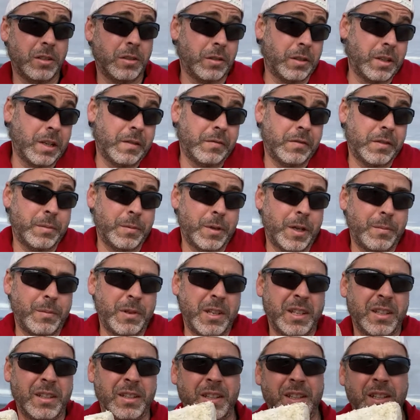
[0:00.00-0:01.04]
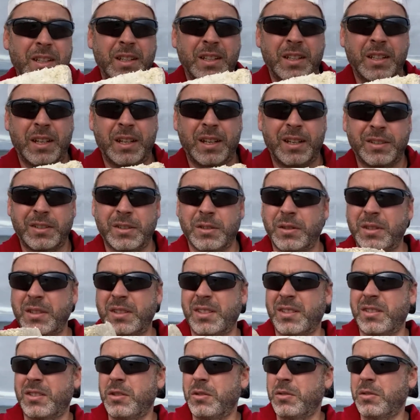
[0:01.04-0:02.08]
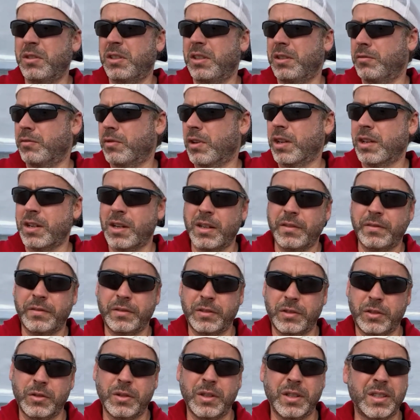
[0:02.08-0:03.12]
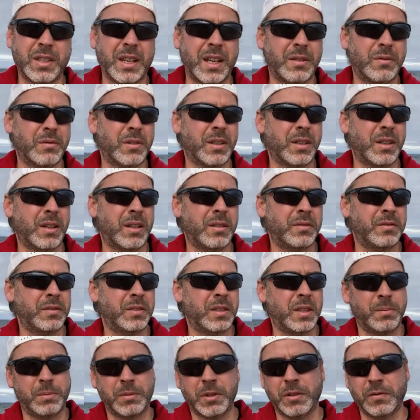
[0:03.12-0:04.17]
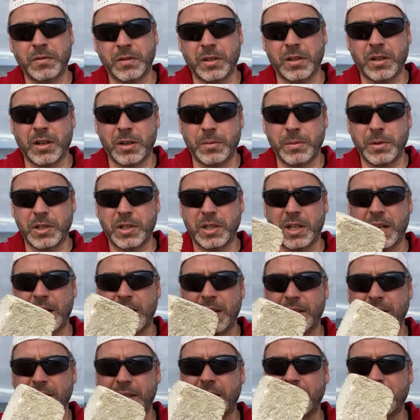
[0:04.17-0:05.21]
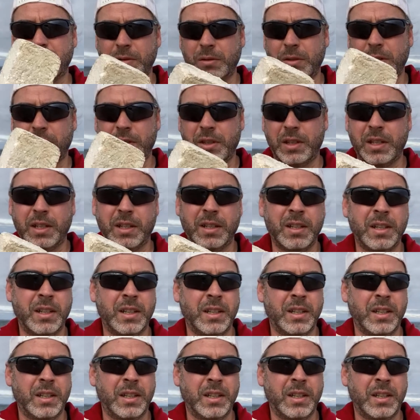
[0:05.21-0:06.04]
your gifts, maybe. So this is usually runoff, street side runoff, tipped over garbage cans, that sort of thing.